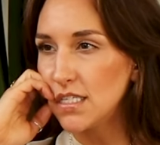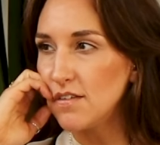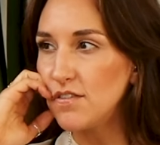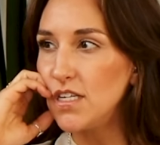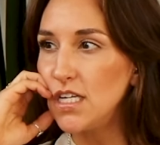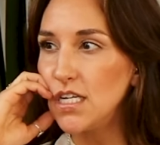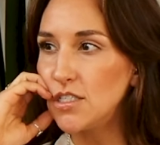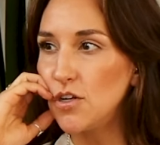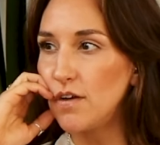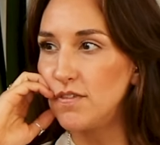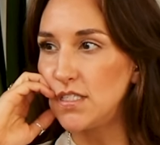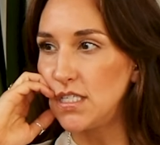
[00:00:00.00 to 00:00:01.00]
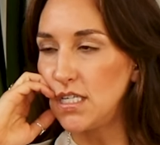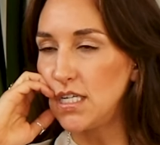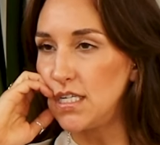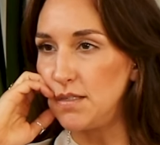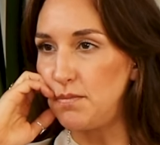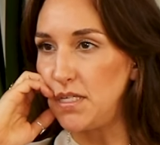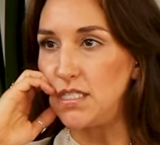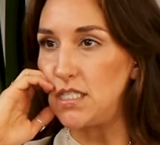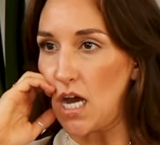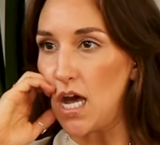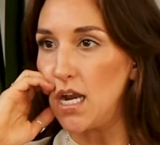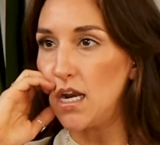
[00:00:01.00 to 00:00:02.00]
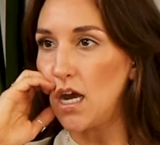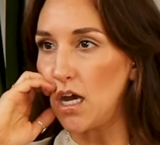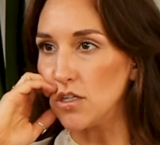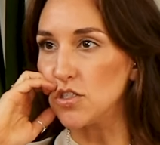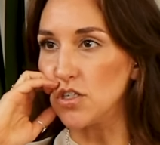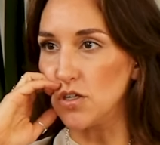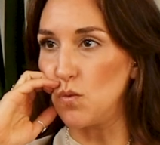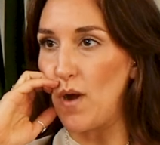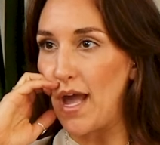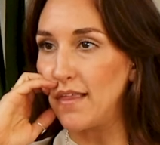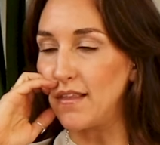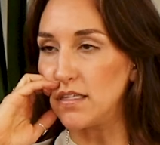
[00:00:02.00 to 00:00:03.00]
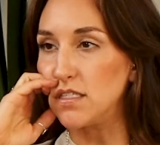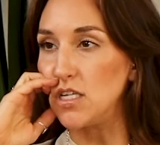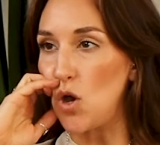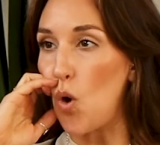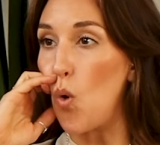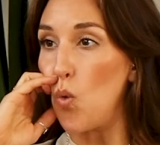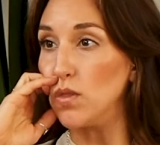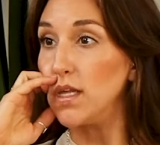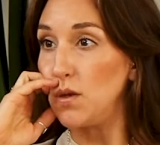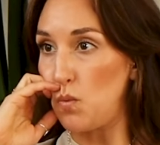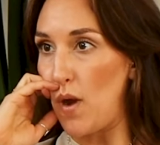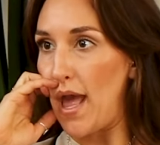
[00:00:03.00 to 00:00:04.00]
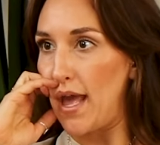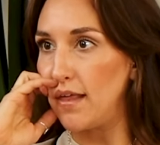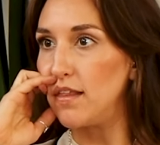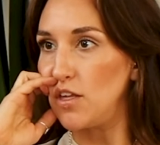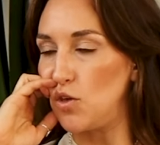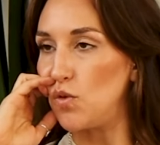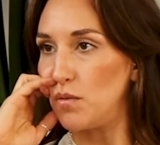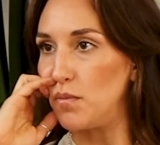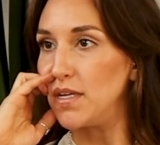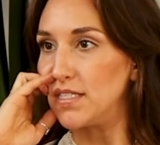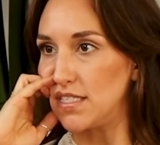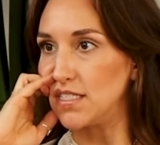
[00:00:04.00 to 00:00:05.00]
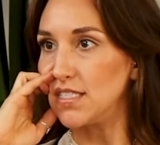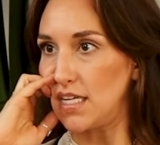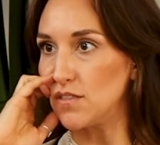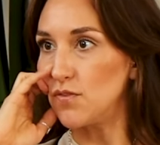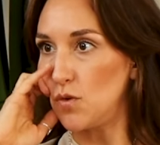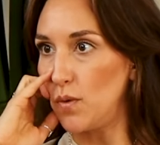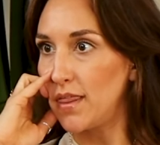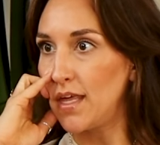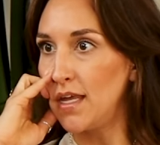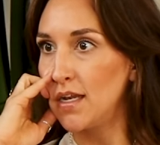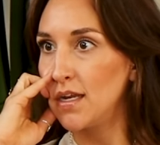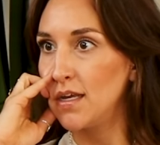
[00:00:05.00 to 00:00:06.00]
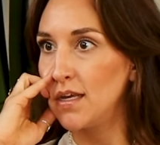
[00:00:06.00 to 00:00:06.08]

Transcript: Instead of needing to have seen it be done a certain way, and that's the only way that you can be successful with it.